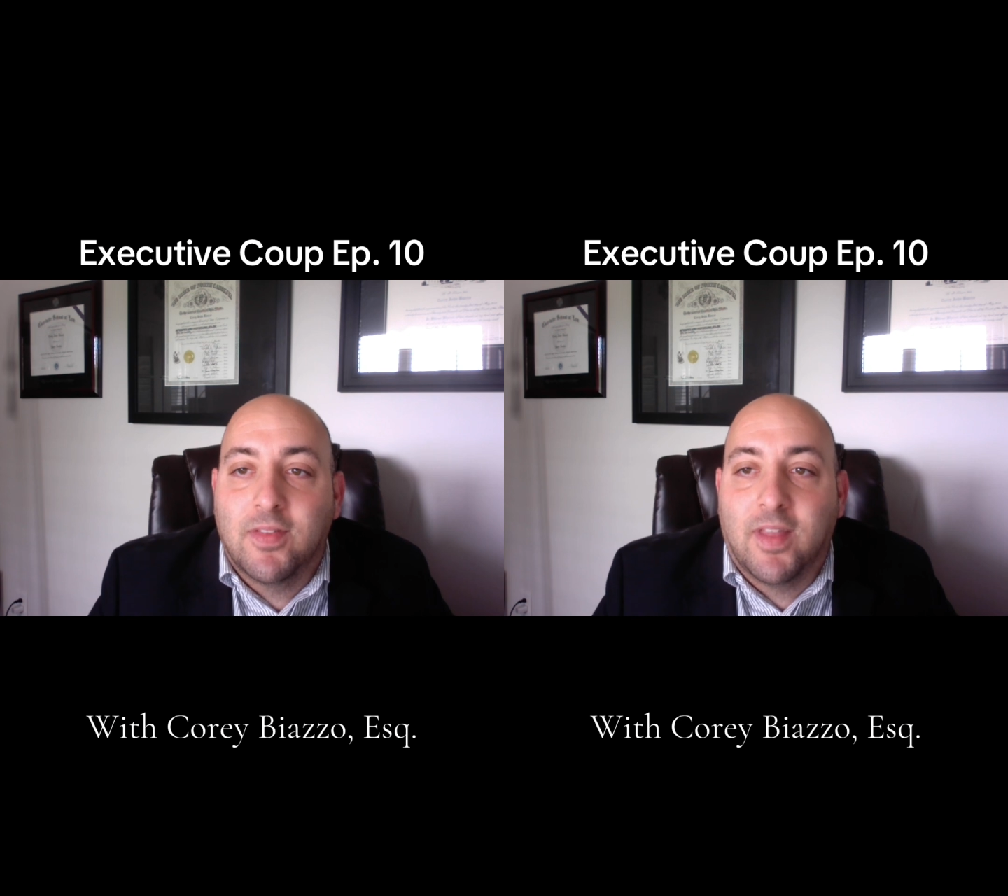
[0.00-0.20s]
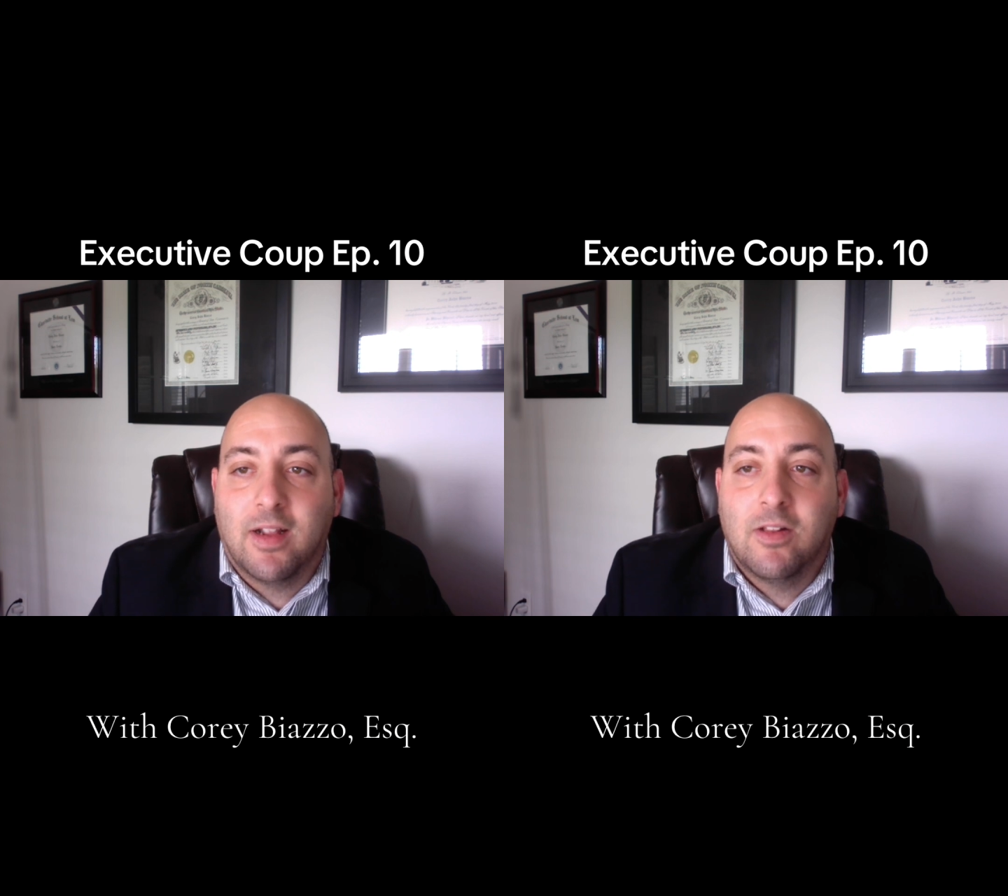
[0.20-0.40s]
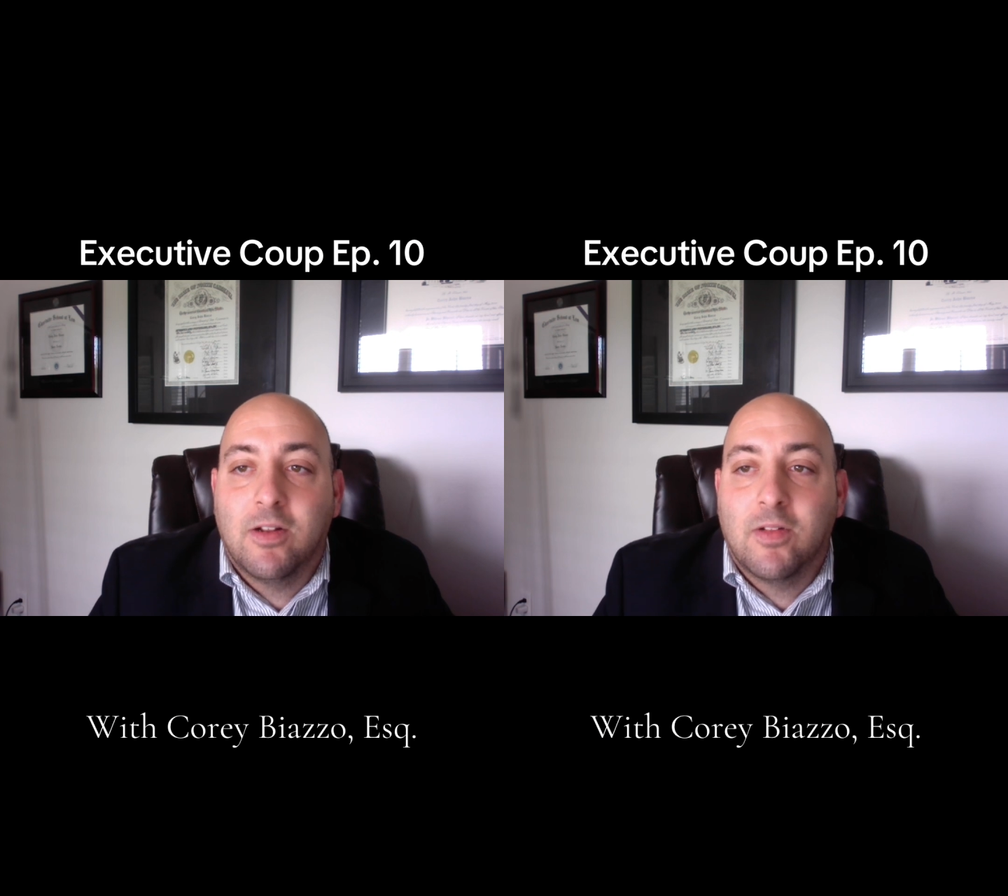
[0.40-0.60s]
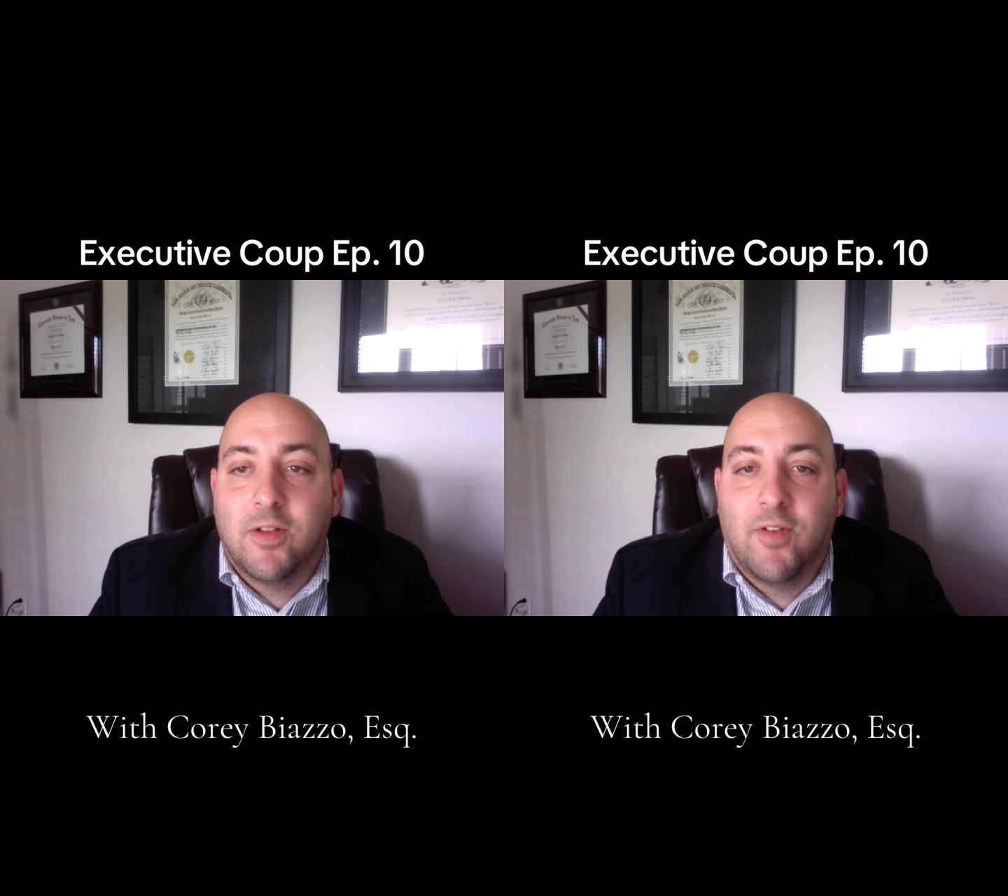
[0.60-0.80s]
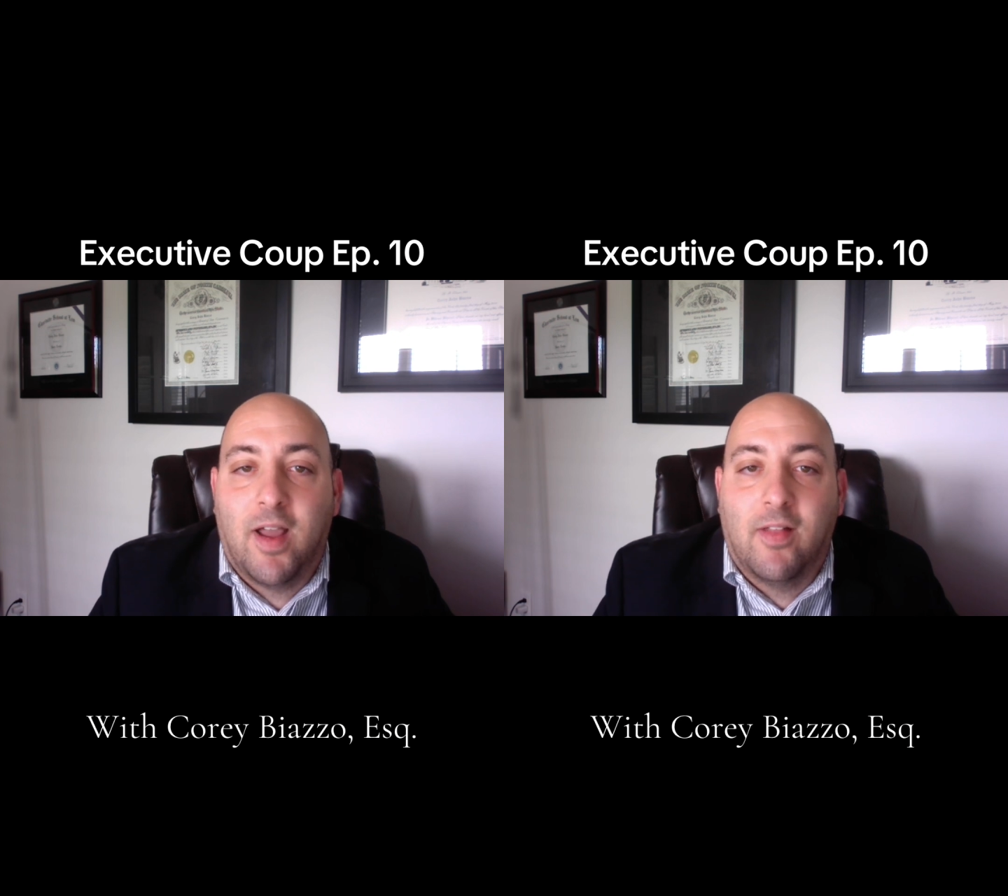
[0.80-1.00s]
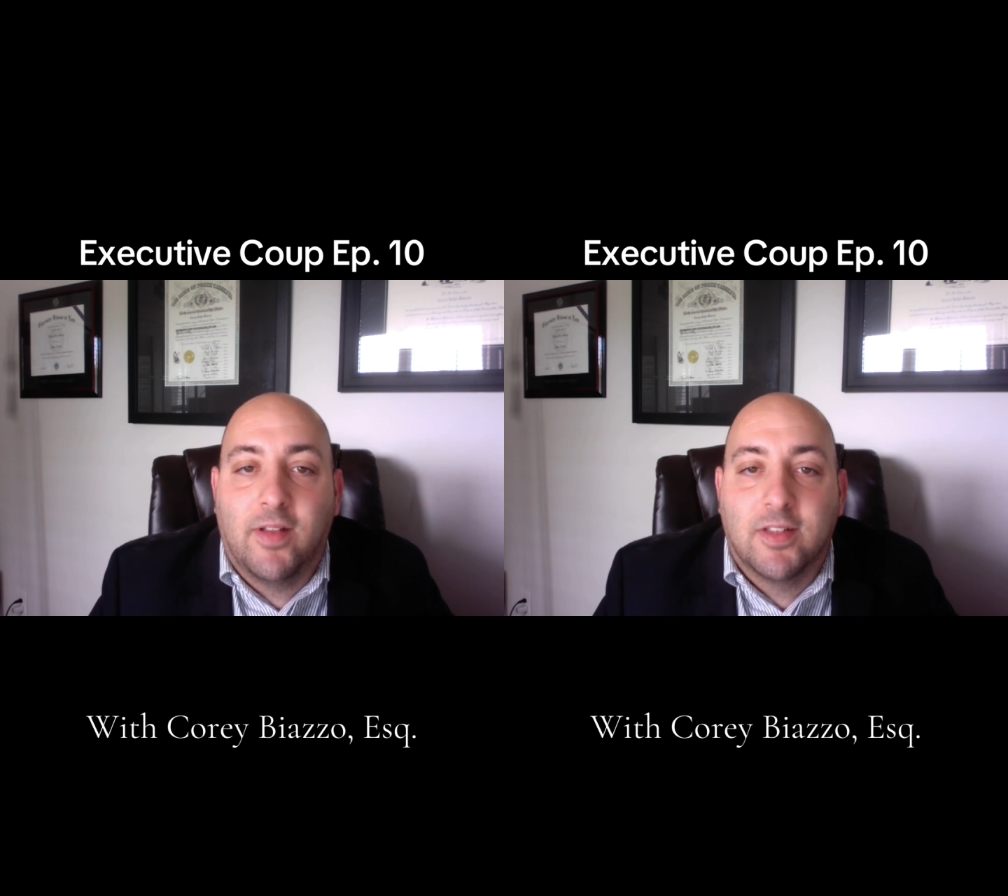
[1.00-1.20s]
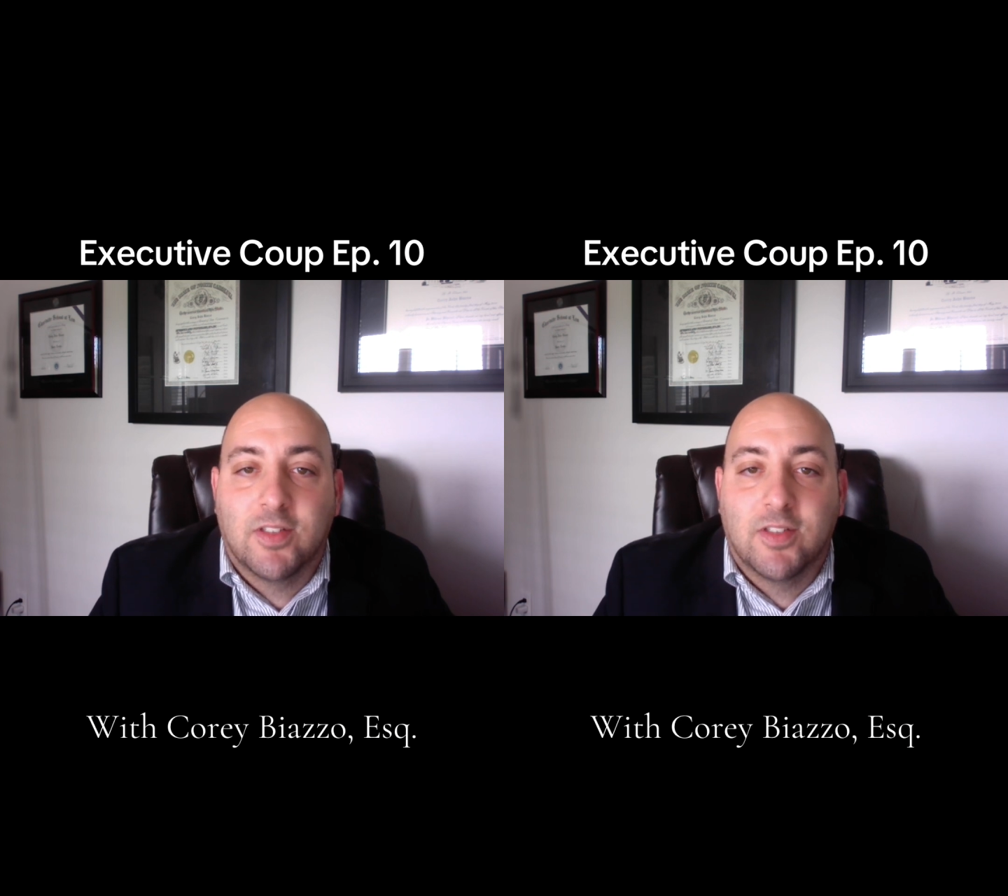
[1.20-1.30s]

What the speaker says: that clearly violates